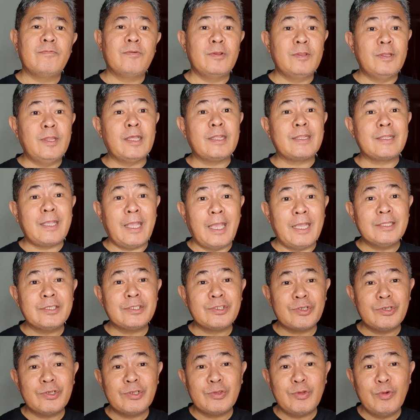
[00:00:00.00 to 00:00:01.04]
for that
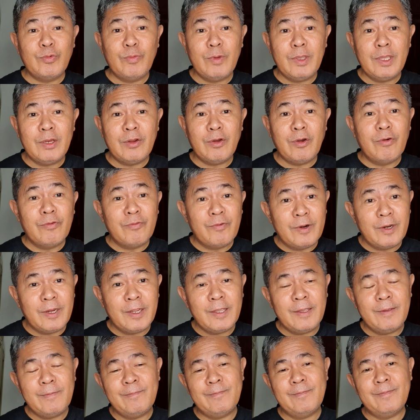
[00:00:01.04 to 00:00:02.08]
cancer to win over
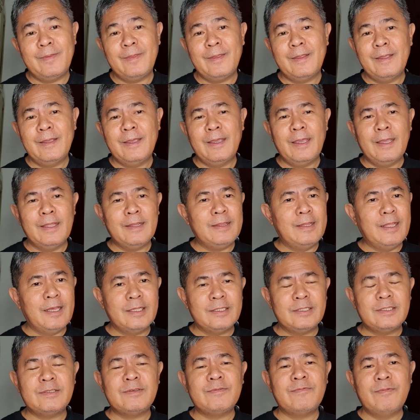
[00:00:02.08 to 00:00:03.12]
him. And
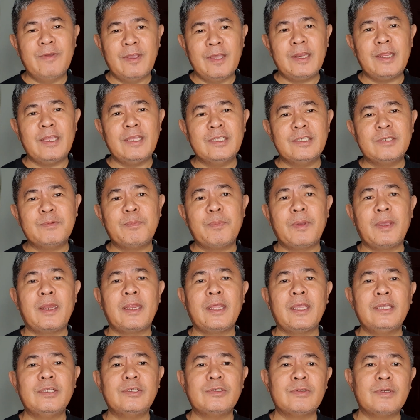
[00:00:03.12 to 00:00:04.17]
that's very
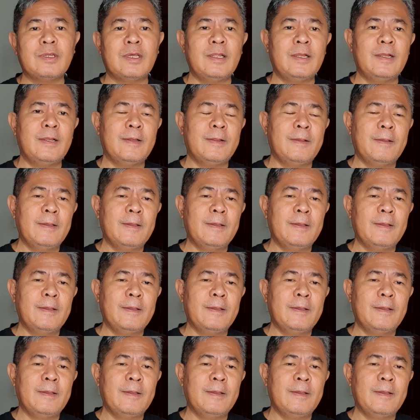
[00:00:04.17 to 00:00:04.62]
inspirational.